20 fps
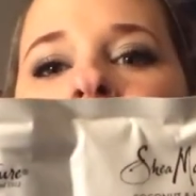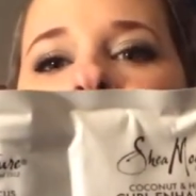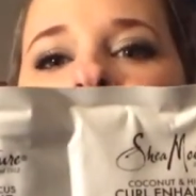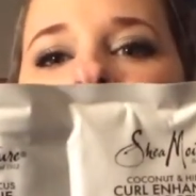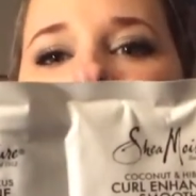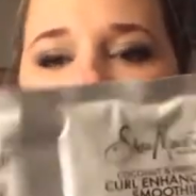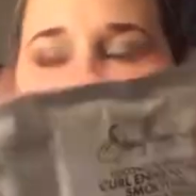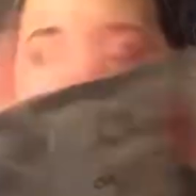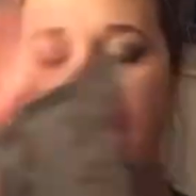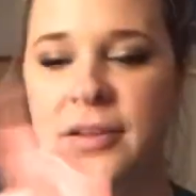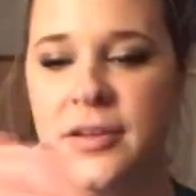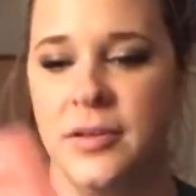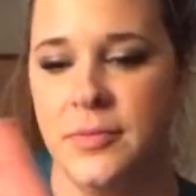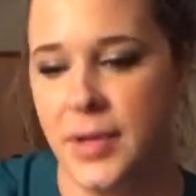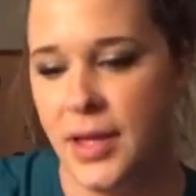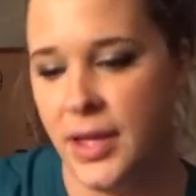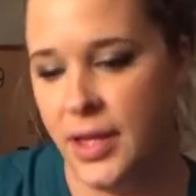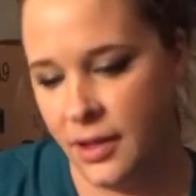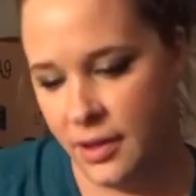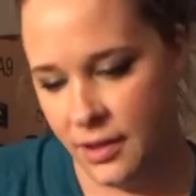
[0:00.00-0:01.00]

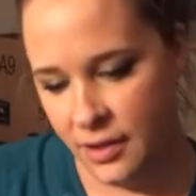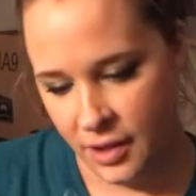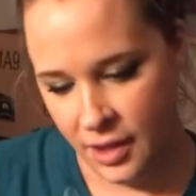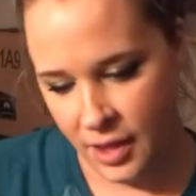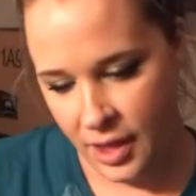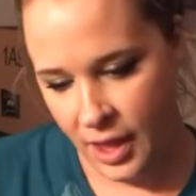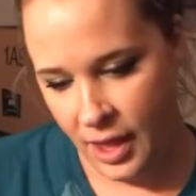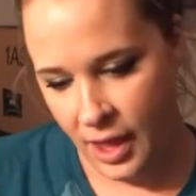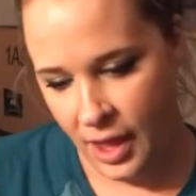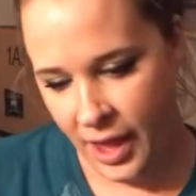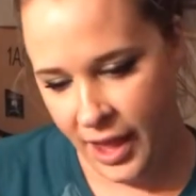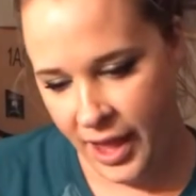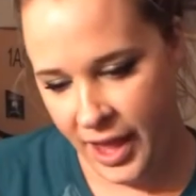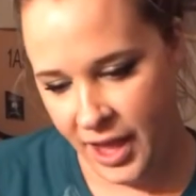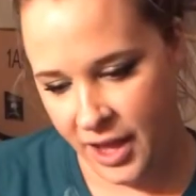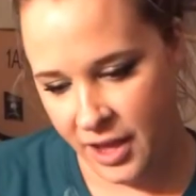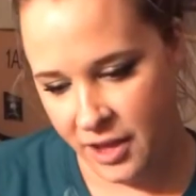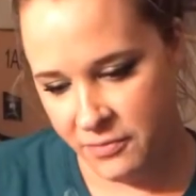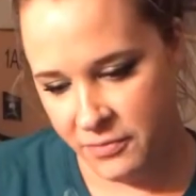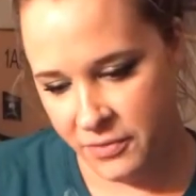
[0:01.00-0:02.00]
Um, I
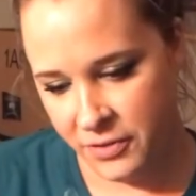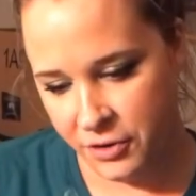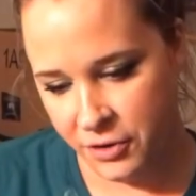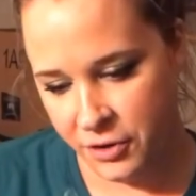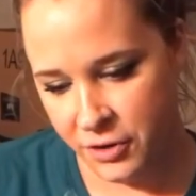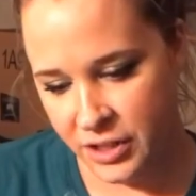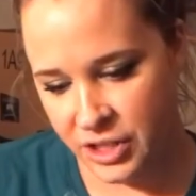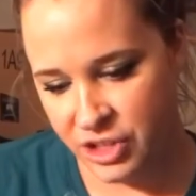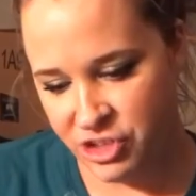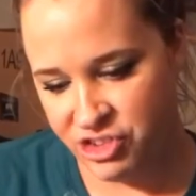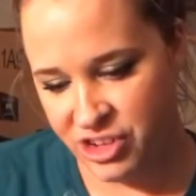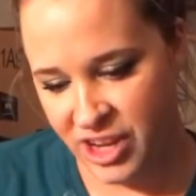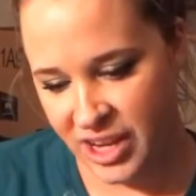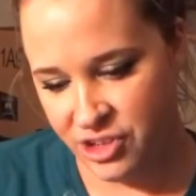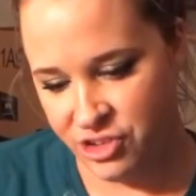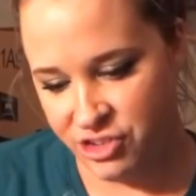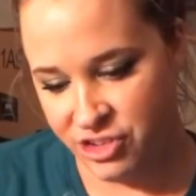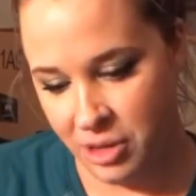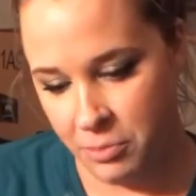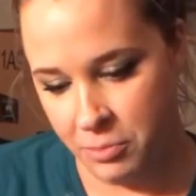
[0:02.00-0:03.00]
have Curl and
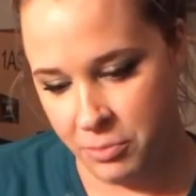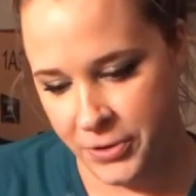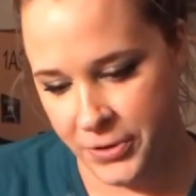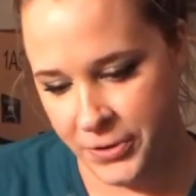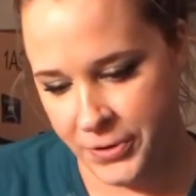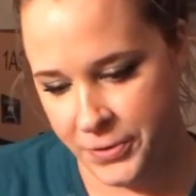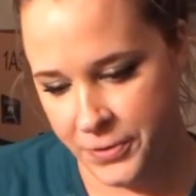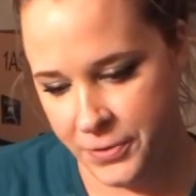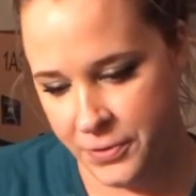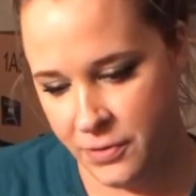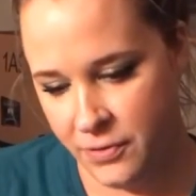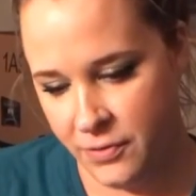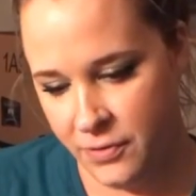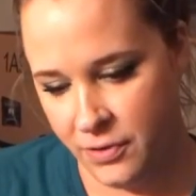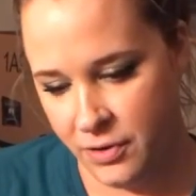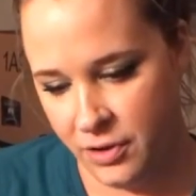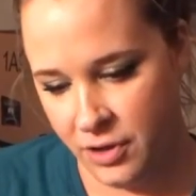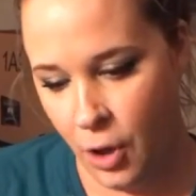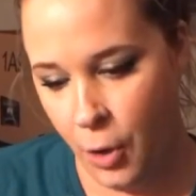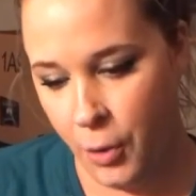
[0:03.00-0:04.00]
Shine Shampoo,
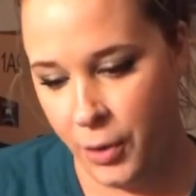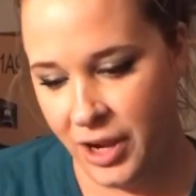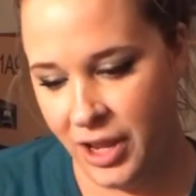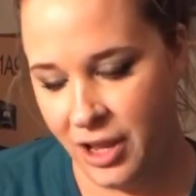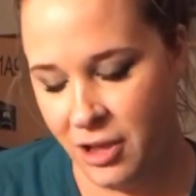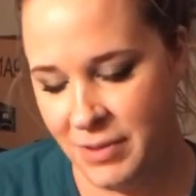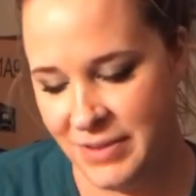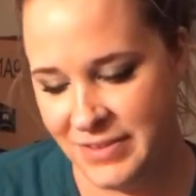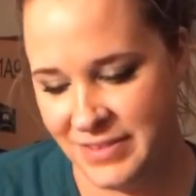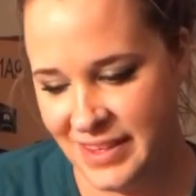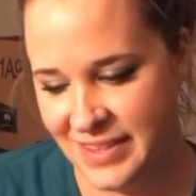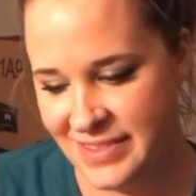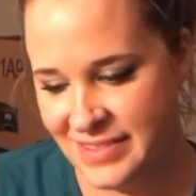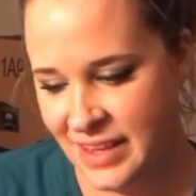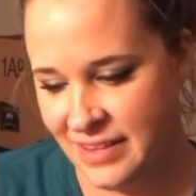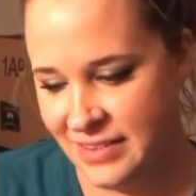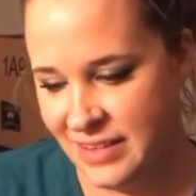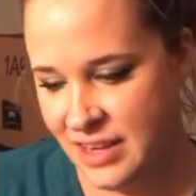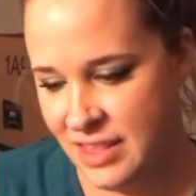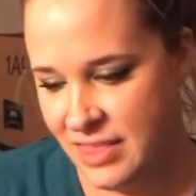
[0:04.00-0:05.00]
Coconut Hibiscus
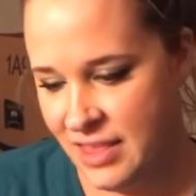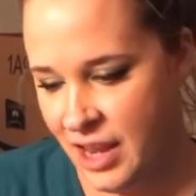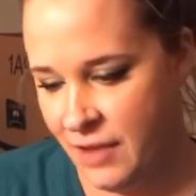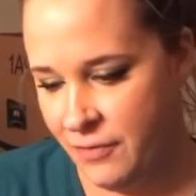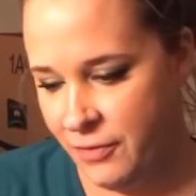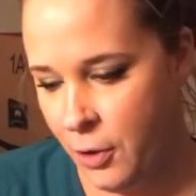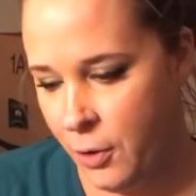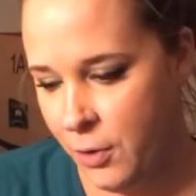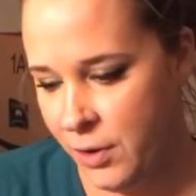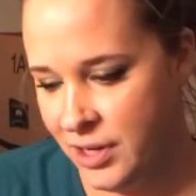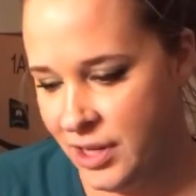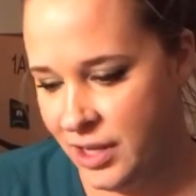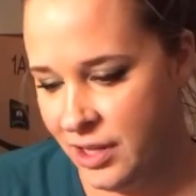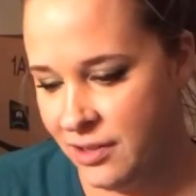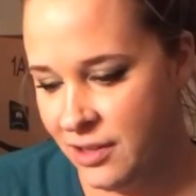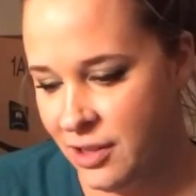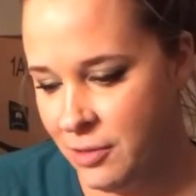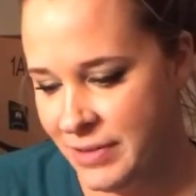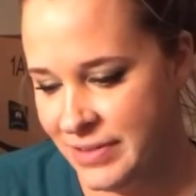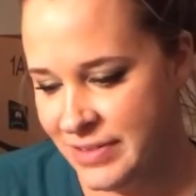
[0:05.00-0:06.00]
Scented, and then I have Coconut
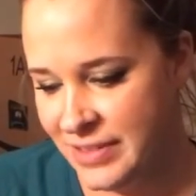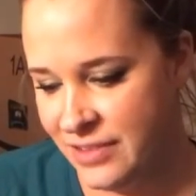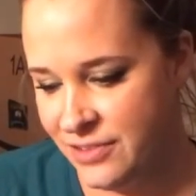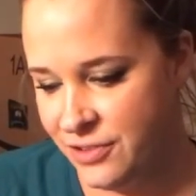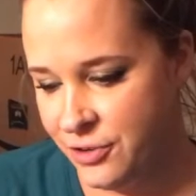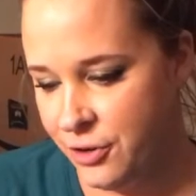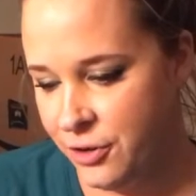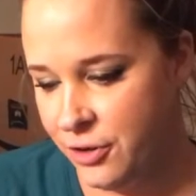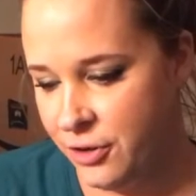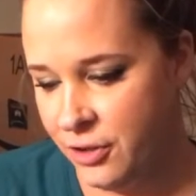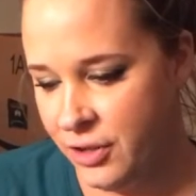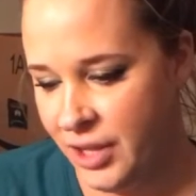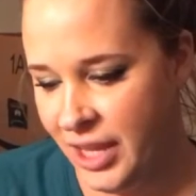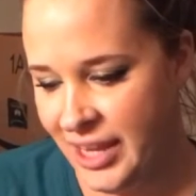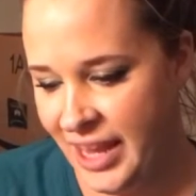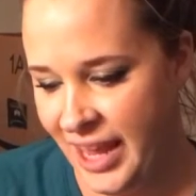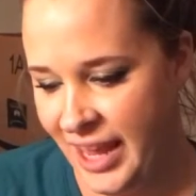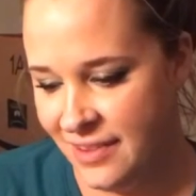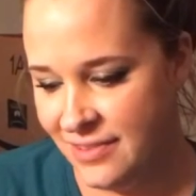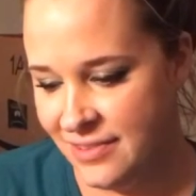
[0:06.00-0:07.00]
Hibiscus Curl
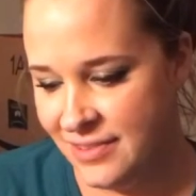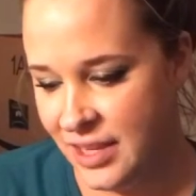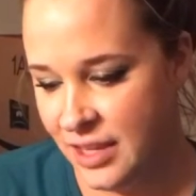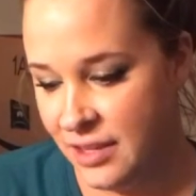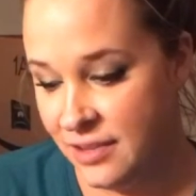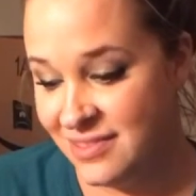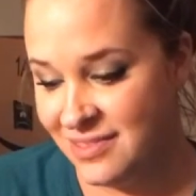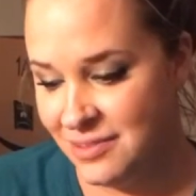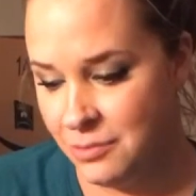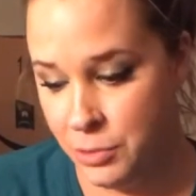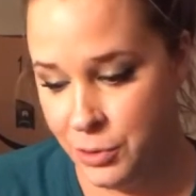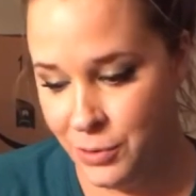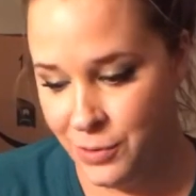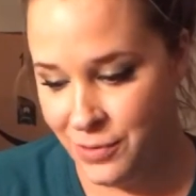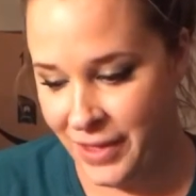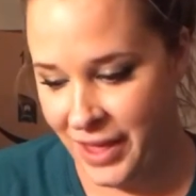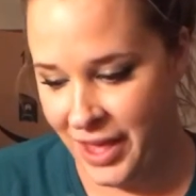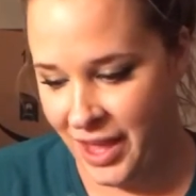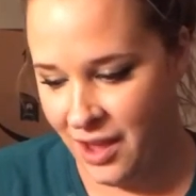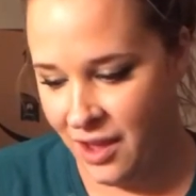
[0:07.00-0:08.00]
Enhancing
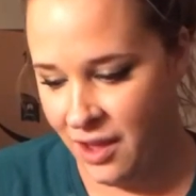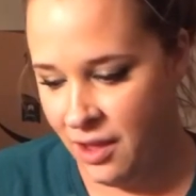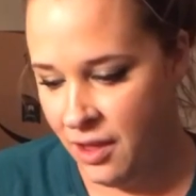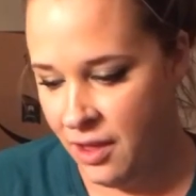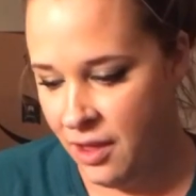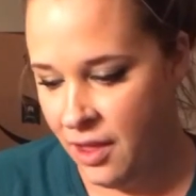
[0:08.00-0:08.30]
Smoothie,